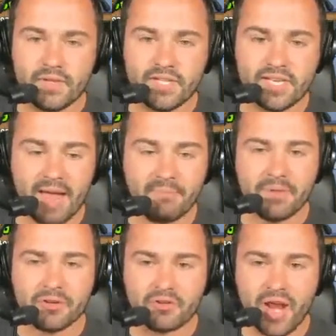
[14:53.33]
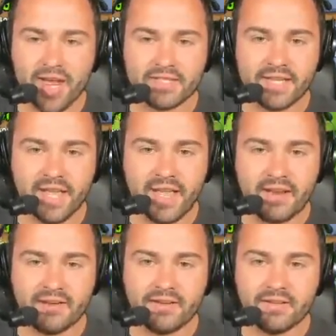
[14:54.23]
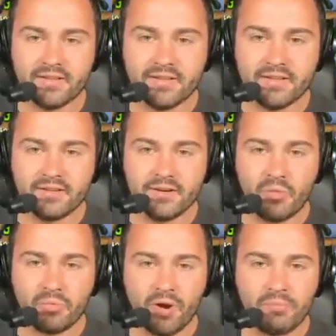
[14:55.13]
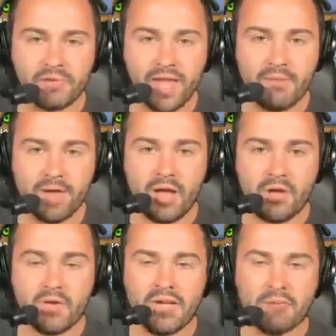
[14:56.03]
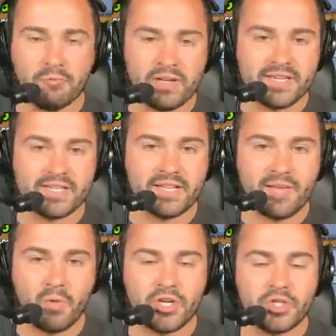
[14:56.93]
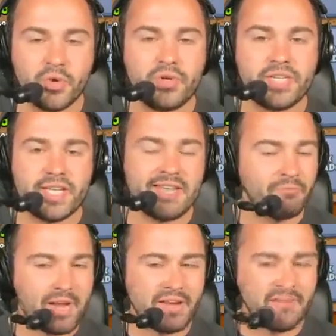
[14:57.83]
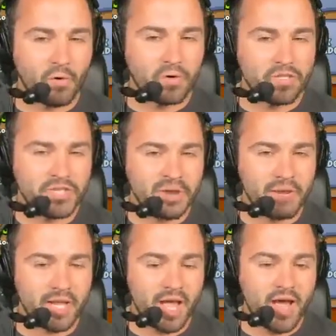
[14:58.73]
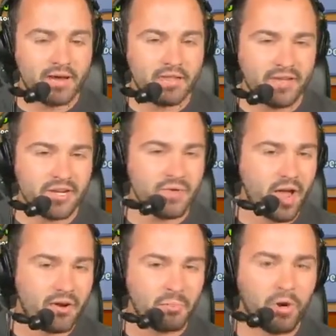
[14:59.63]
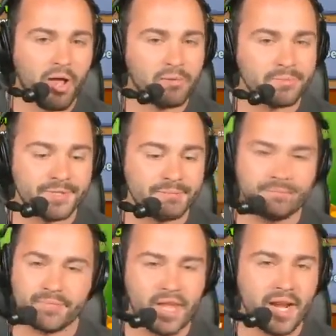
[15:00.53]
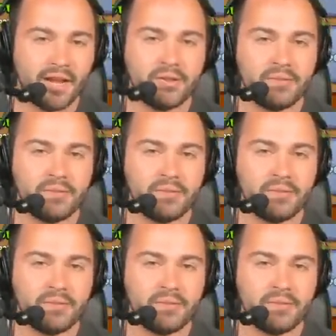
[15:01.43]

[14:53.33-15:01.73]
Stop them in their tracks again. no problemo. Realistically, once you de-reinforce the Zomai God, then you got no problems, you know?